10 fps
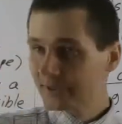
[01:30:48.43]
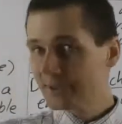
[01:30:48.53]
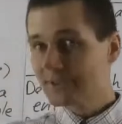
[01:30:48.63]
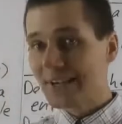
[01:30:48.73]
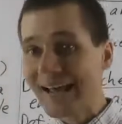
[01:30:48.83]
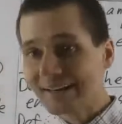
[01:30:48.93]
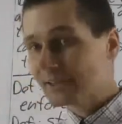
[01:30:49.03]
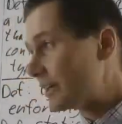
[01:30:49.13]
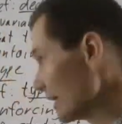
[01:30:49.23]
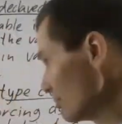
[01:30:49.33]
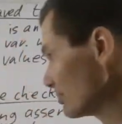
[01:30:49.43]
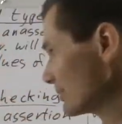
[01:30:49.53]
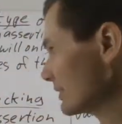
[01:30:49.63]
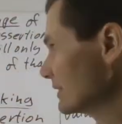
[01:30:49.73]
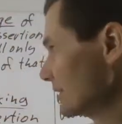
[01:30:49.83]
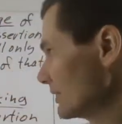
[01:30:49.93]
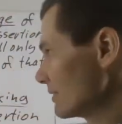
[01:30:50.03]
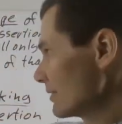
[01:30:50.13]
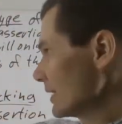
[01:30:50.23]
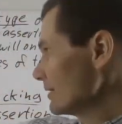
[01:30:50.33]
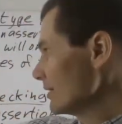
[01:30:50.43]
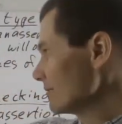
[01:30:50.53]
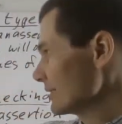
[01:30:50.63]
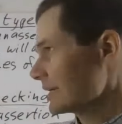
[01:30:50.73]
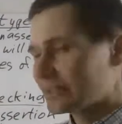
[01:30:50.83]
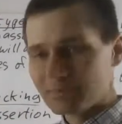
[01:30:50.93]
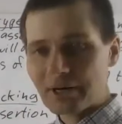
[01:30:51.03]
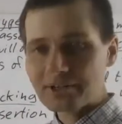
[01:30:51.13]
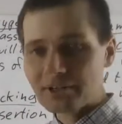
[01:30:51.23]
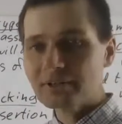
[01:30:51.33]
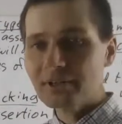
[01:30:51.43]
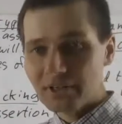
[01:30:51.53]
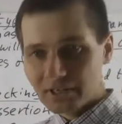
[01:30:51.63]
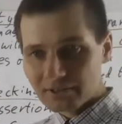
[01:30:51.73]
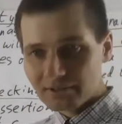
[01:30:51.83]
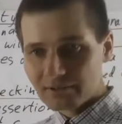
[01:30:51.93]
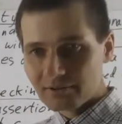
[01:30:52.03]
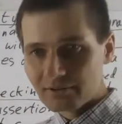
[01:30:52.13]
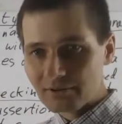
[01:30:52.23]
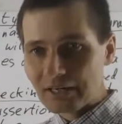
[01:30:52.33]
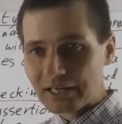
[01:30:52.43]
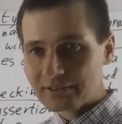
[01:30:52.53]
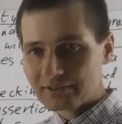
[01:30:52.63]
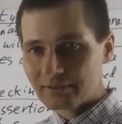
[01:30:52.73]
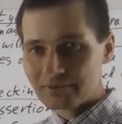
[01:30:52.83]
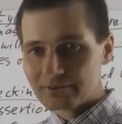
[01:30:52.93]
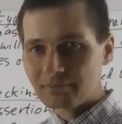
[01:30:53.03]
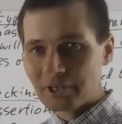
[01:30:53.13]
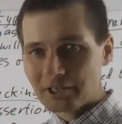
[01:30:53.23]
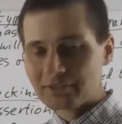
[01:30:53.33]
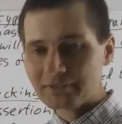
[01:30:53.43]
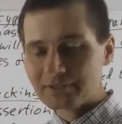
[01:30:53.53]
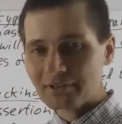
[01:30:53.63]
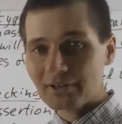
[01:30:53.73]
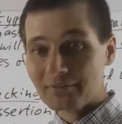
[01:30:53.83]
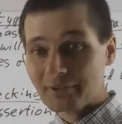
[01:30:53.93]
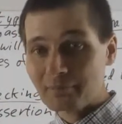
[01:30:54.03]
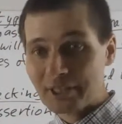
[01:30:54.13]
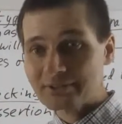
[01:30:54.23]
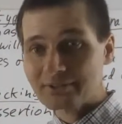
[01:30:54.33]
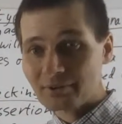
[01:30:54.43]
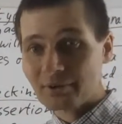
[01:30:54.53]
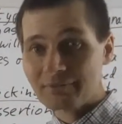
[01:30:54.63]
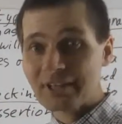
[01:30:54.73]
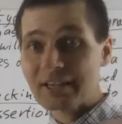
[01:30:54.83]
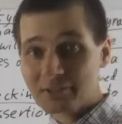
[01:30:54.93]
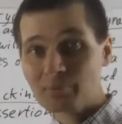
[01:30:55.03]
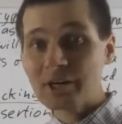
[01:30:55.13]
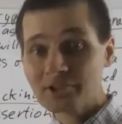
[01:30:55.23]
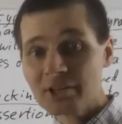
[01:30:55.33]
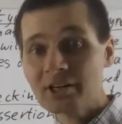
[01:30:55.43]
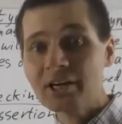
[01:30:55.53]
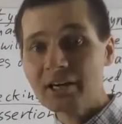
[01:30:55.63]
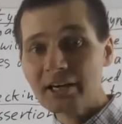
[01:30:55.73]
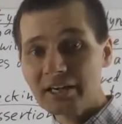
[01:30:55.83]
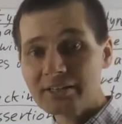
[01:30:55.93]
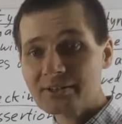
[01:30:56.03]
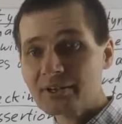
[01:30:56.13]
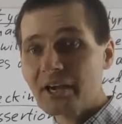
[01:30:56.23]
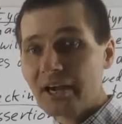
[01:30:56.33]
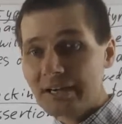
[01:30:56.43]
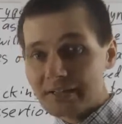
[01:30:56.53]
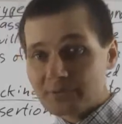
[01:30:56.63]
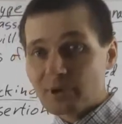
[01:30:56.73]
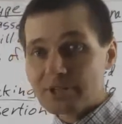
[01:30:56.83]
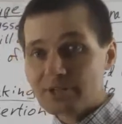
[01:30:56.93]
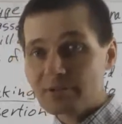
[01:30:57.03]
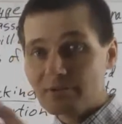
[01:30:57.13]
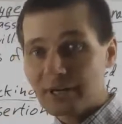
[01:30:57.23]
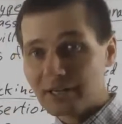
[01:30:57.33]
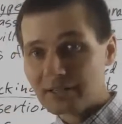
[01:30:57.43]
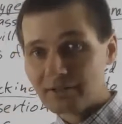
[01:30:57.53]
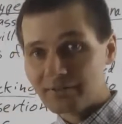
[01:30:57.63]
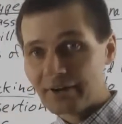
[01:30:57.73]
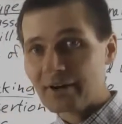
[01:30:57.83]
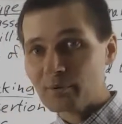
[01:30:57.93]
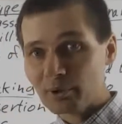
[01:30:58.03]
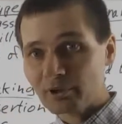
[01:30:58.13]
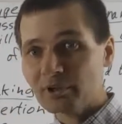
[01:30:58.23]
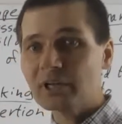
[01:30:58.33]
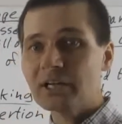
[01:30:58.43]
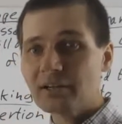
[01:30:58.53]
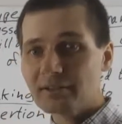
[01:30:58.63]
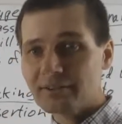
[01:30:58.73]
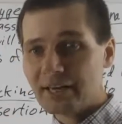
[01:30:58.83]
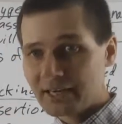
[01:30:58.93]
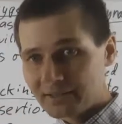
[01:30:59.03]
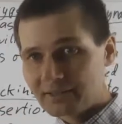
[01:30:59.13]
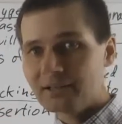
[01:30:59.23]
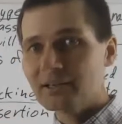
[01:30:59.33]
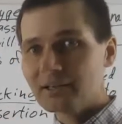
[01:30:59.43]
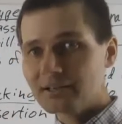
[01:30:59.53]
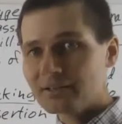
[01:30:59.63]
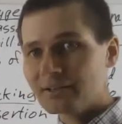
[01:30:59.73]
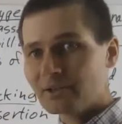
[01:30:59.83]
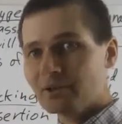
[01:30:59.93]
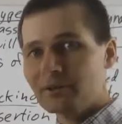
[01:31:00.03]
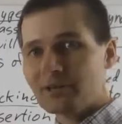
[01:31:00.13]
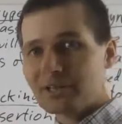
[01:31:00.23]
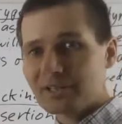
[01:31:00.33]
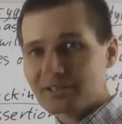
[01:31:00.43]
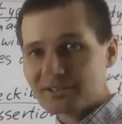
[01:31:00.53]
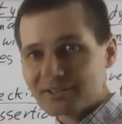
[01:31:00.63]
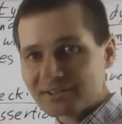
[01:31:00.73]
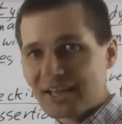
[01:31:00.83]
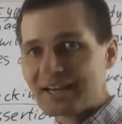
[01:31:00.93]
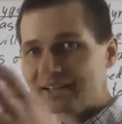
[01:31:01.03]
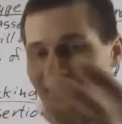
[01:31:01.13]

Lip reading: the static type, right, of the expression to deduce the meanings of the bits. So if the expression is an expression reading the variable, then the static